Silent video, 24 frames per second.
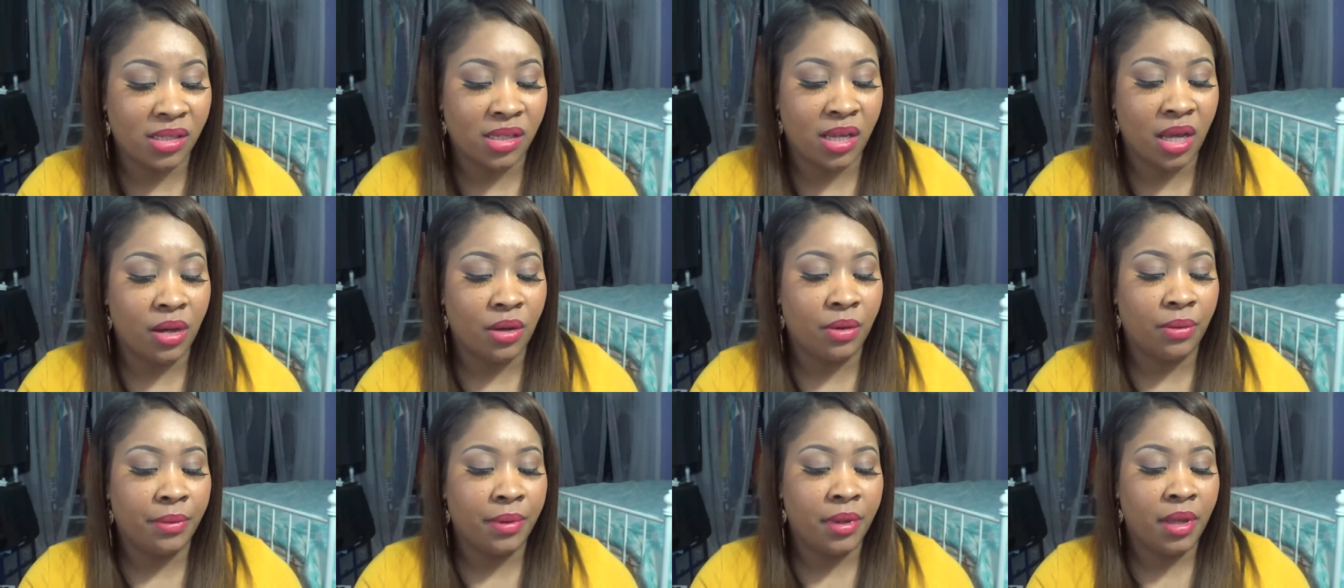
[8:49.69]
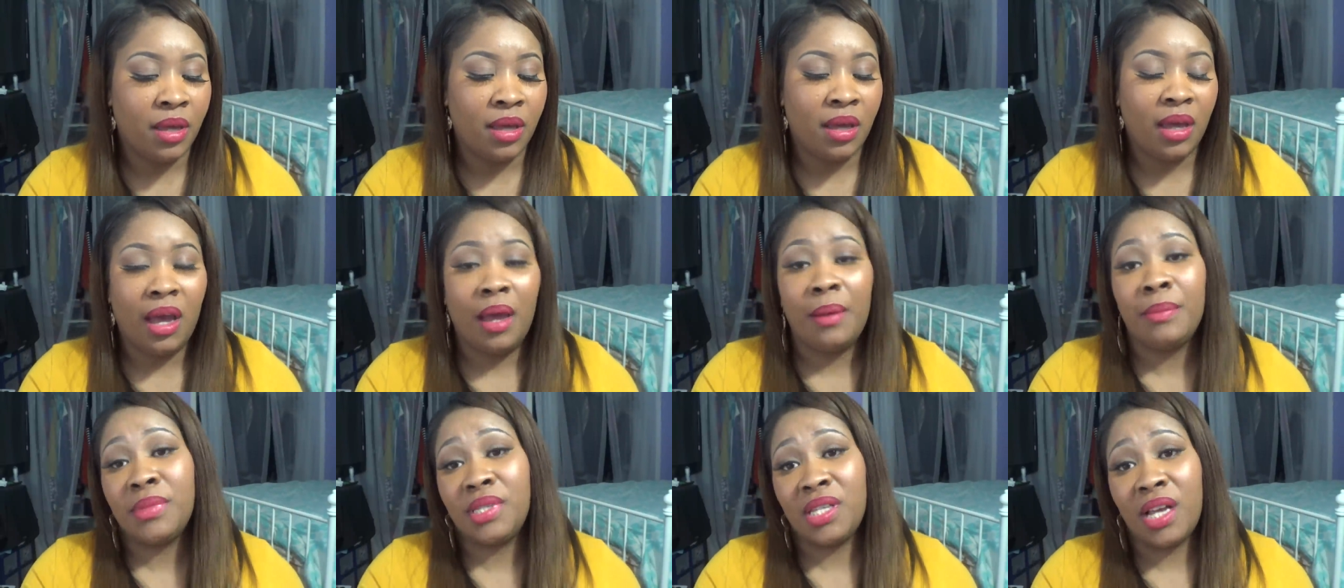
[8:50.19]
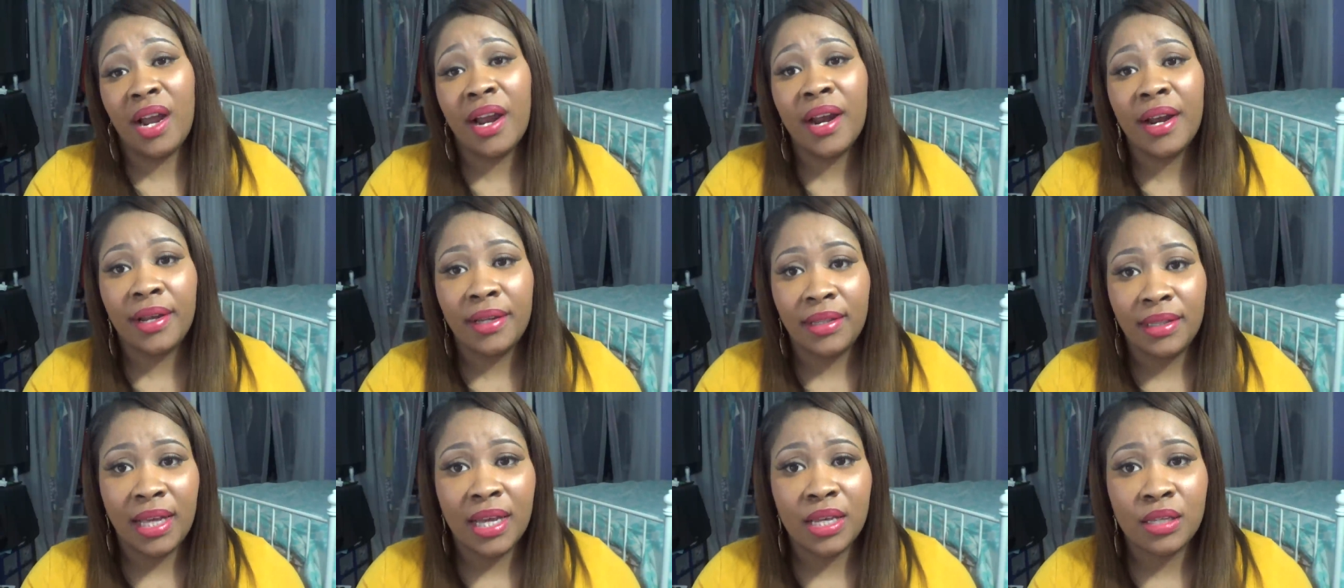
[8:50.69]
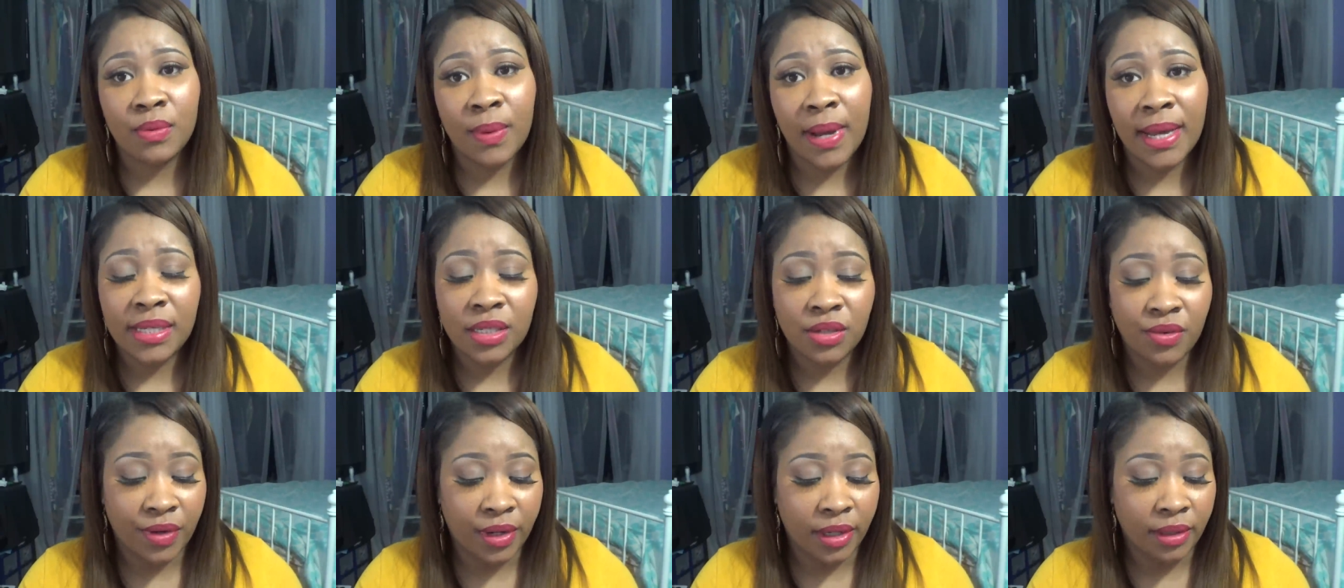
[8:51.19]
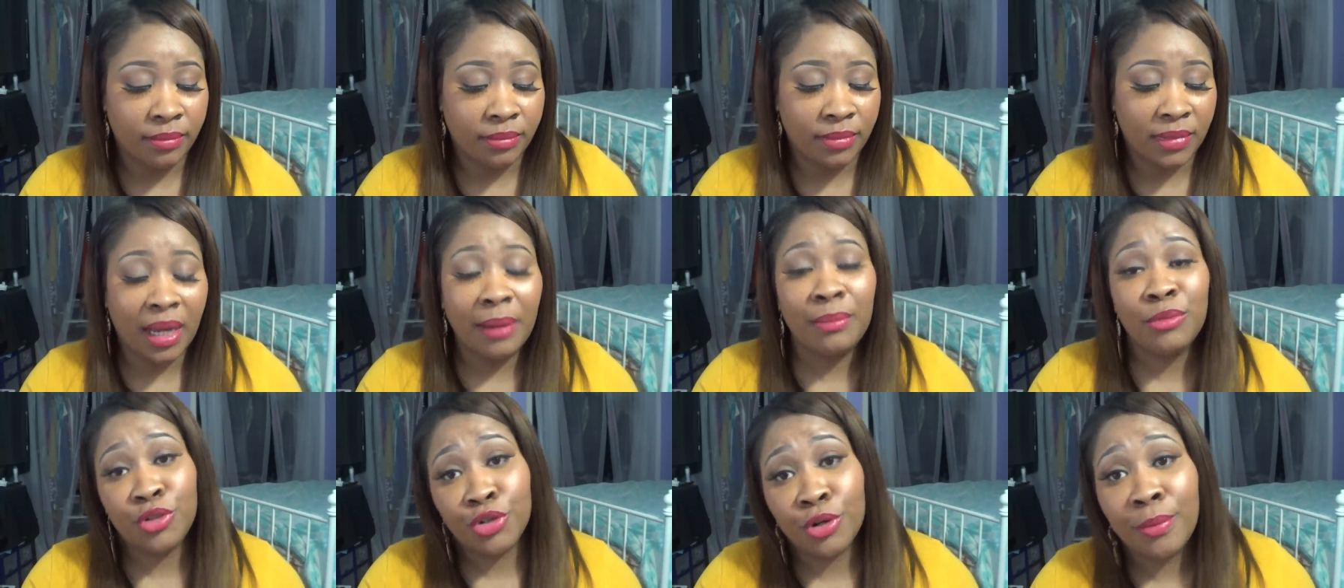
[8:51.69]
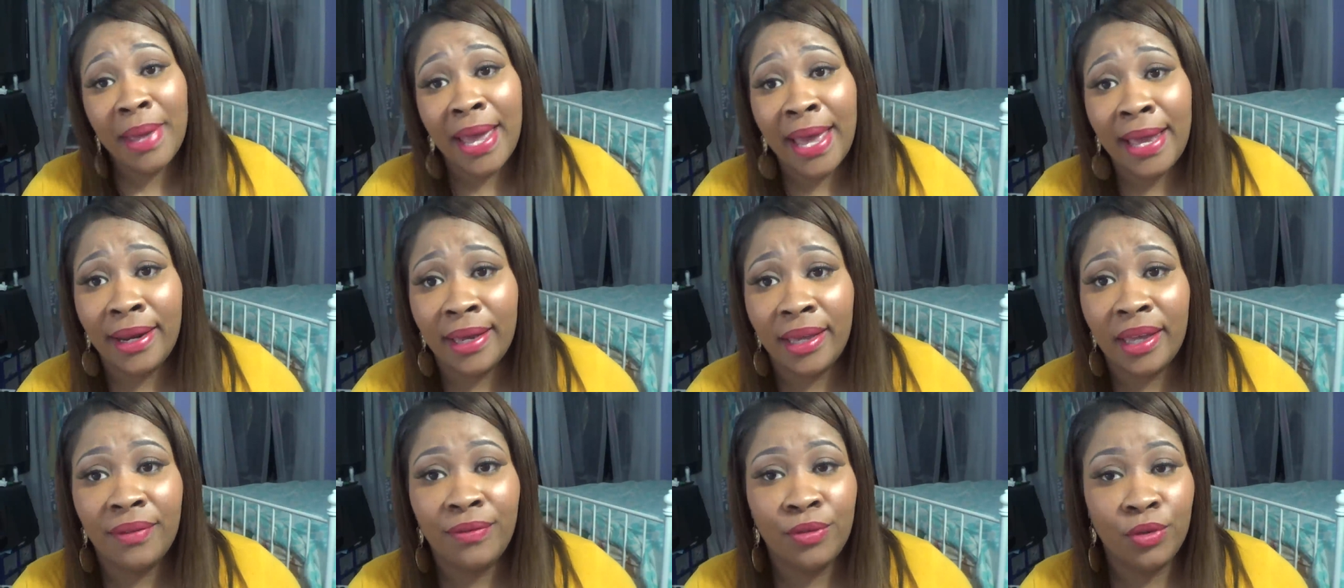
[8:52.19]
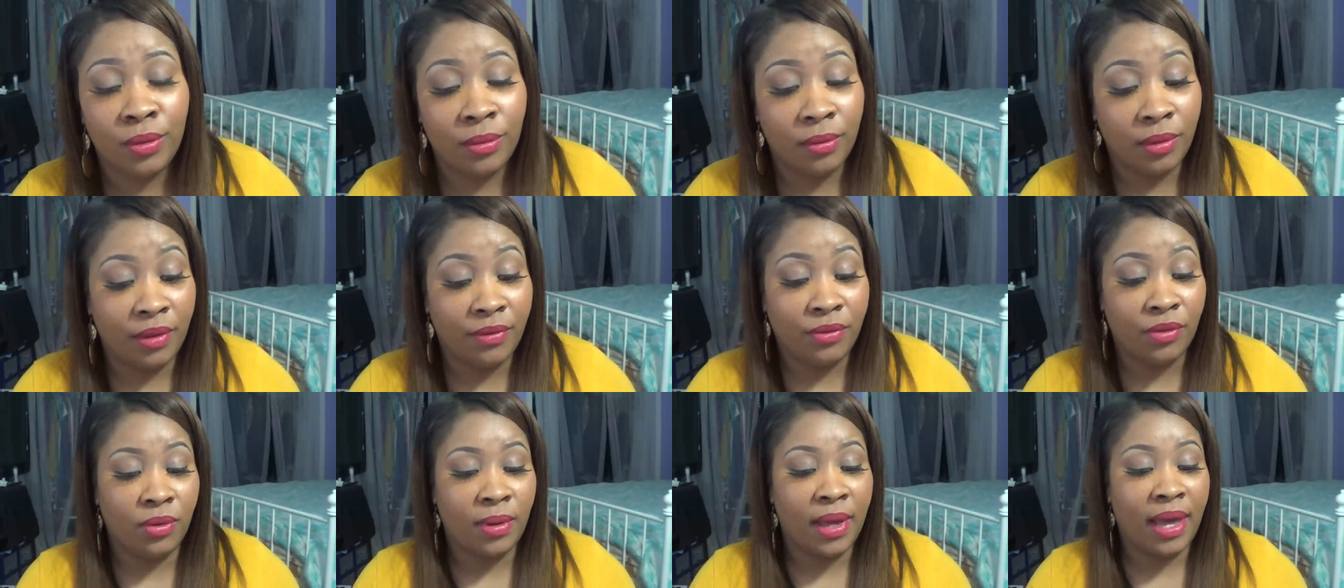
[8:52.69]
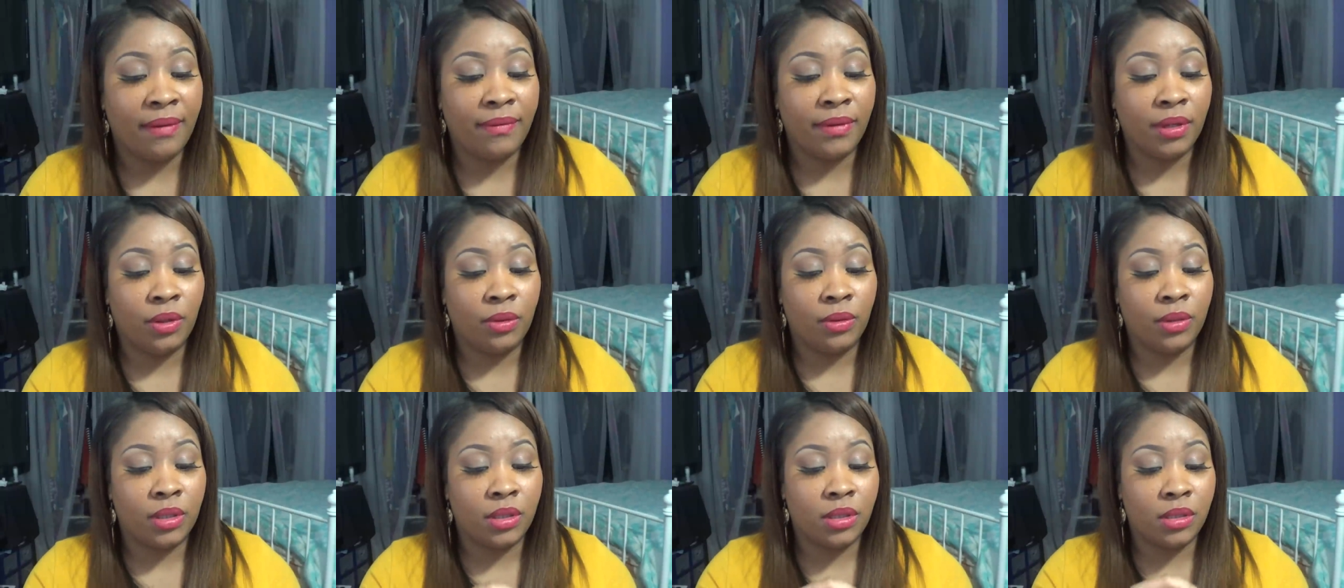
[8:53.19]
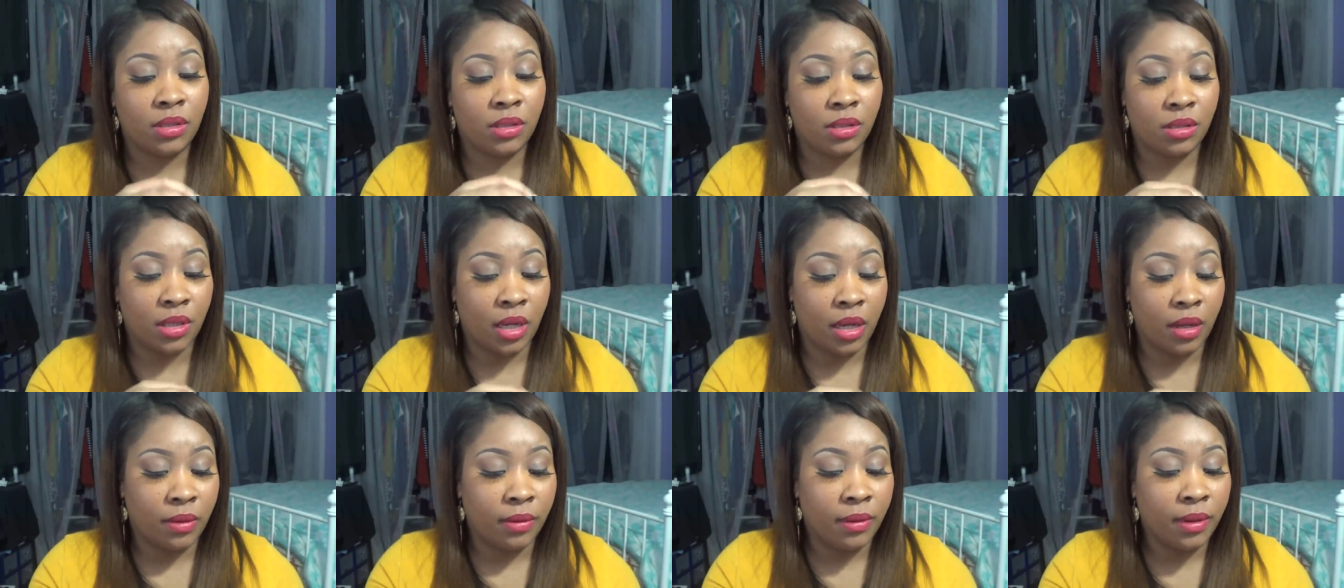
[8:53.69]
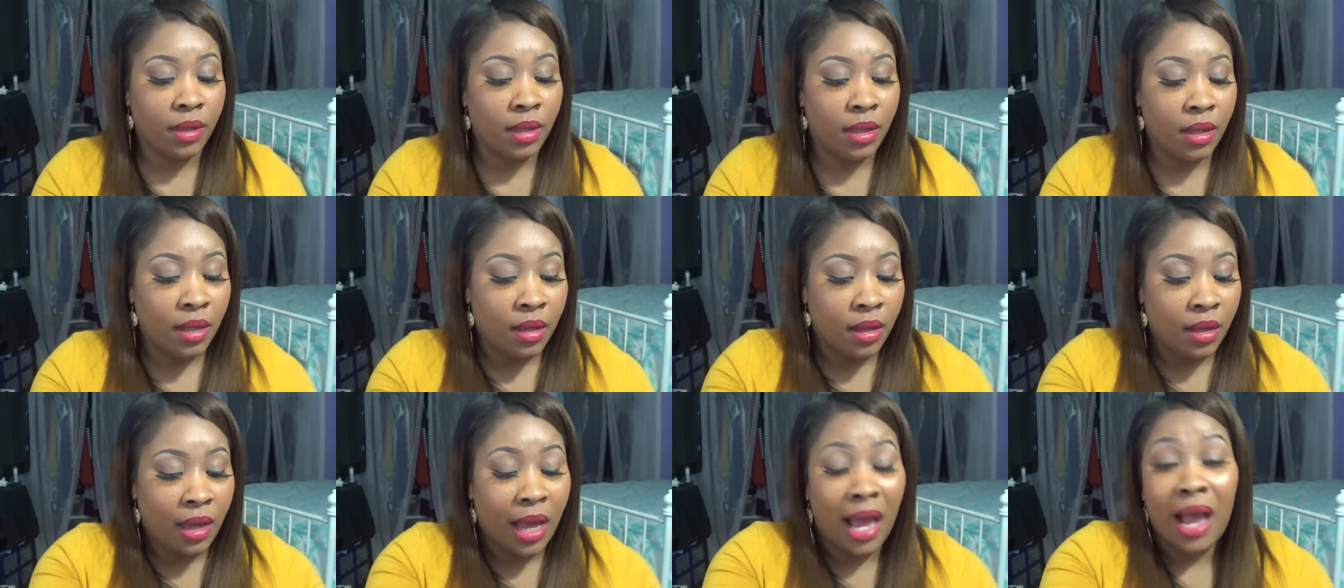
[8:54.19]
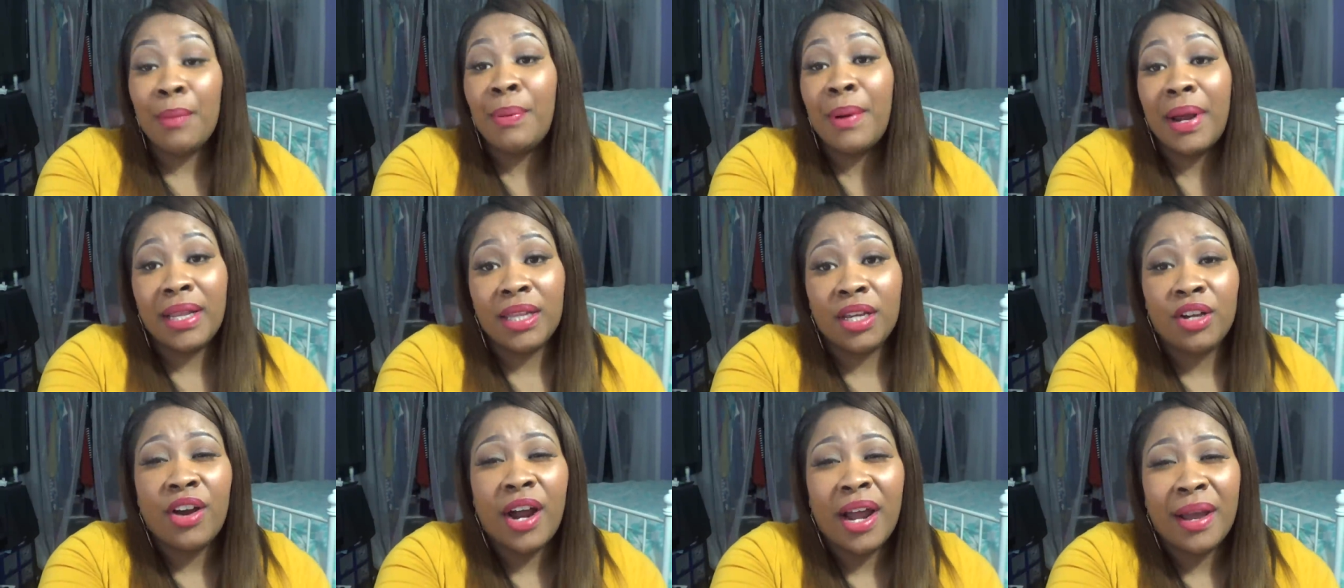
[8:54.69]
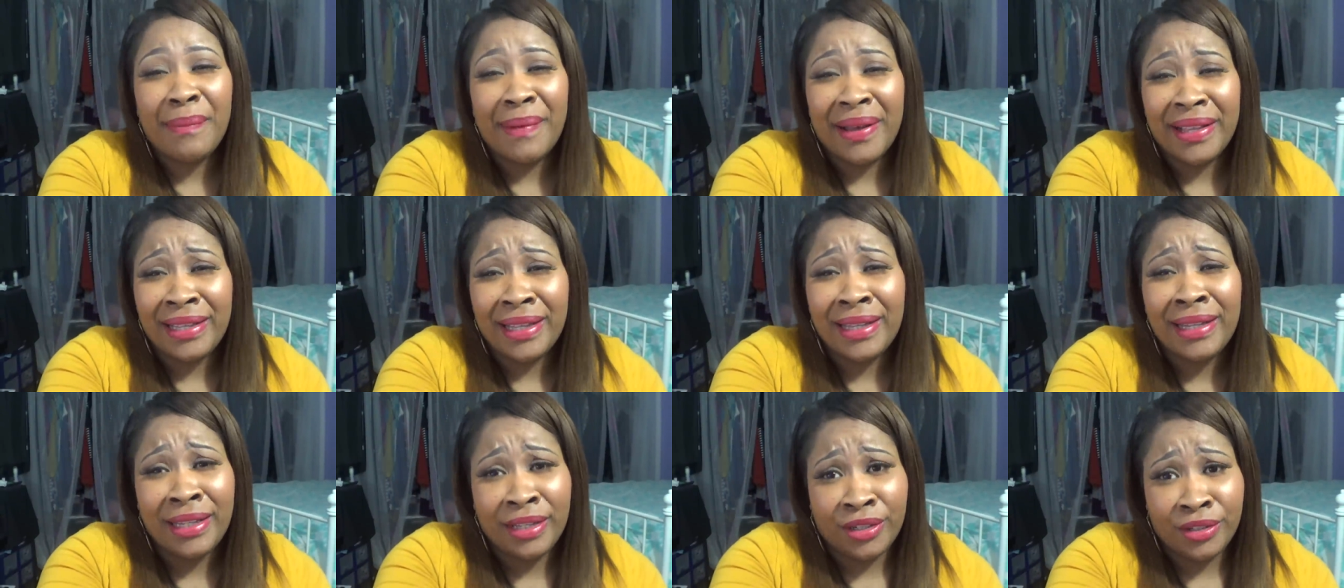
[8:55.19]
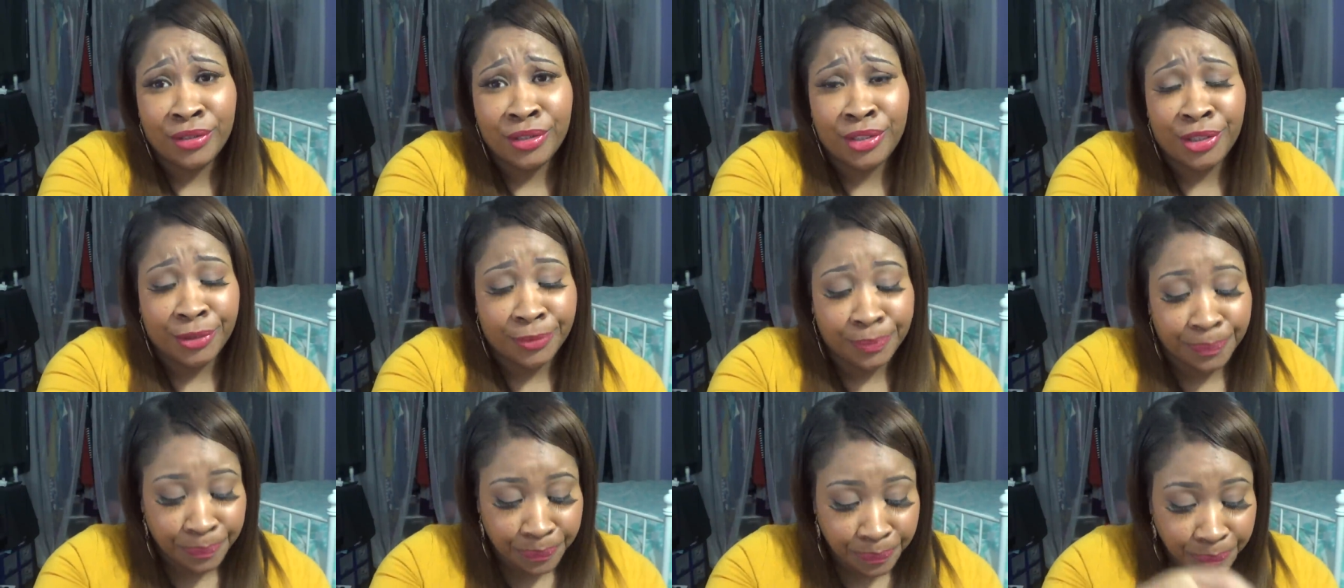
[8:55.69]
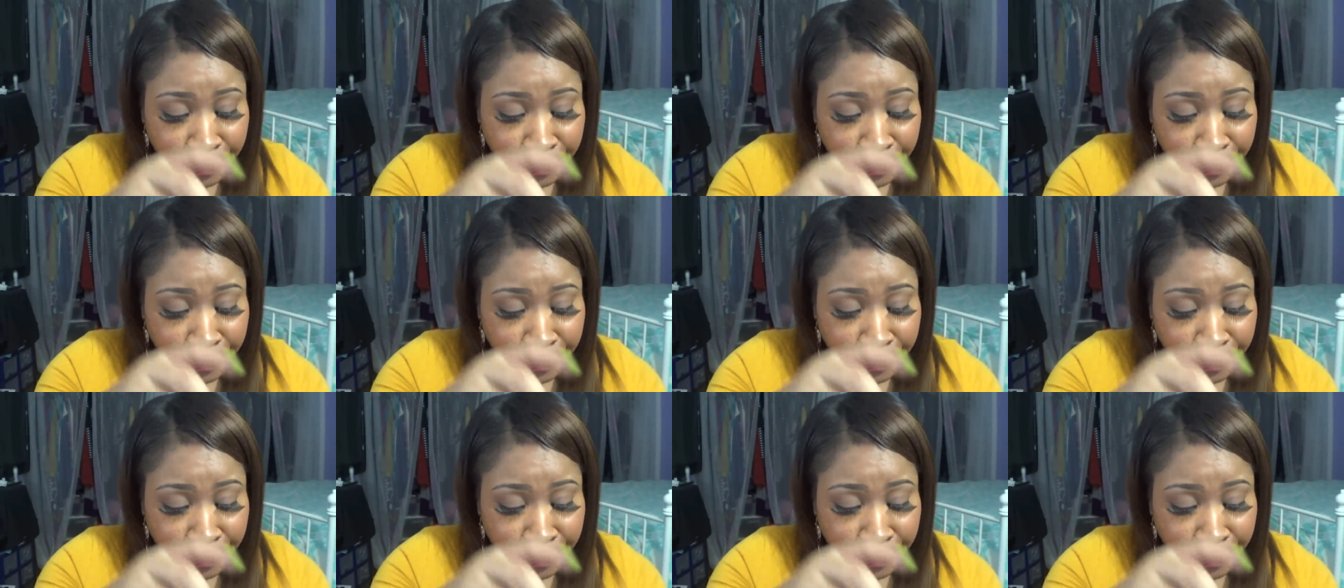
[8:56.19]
So I'm sorry, that's why I screamed. I'm dramatic, if you haven't noticed. I'll probably cry about that later too.